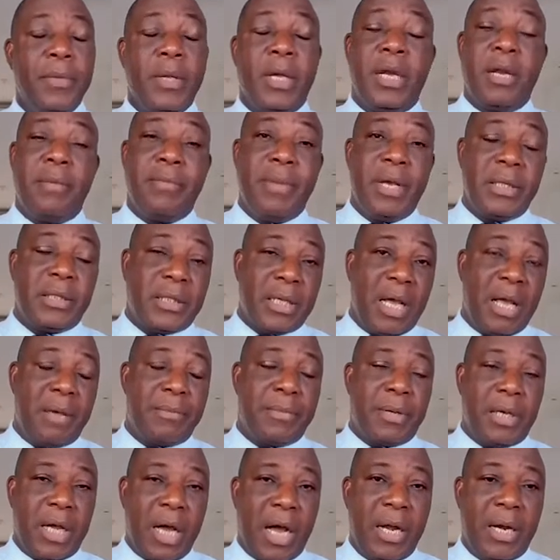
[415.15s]
In the
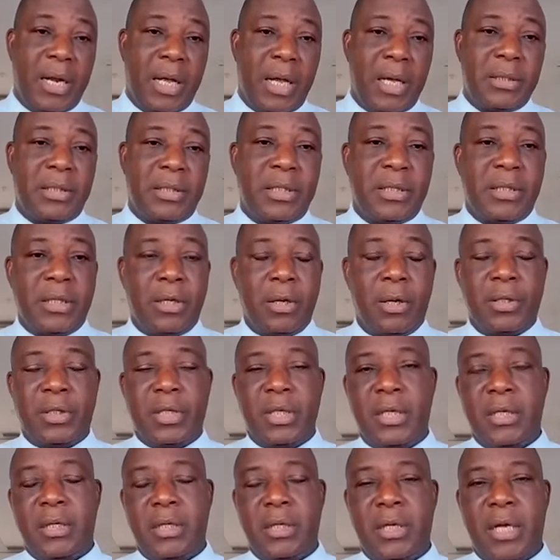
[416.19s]
meantime, Ghana has
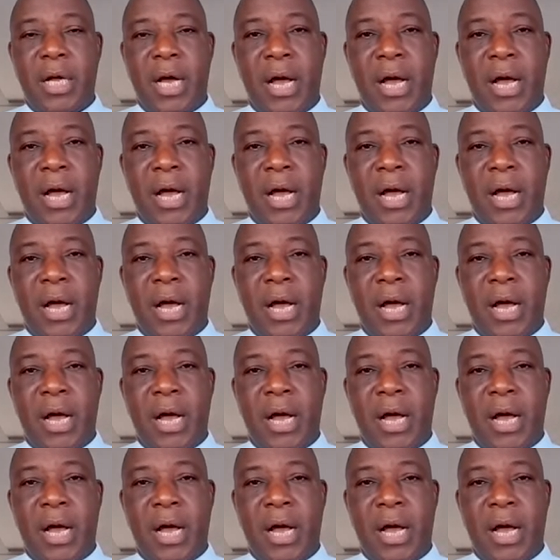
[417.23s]
gotten